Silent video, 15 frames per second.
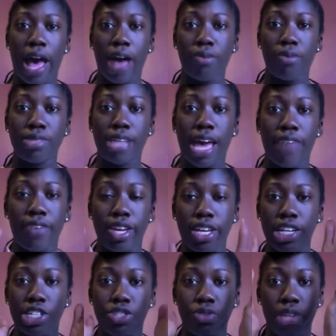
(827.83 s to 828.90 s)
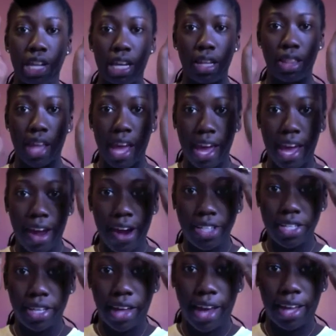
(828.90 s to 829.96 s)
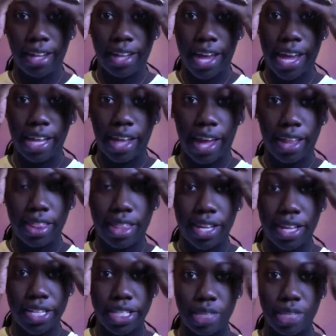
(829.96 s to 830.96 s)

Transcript: I was having an issue getting the hair to like lay like this.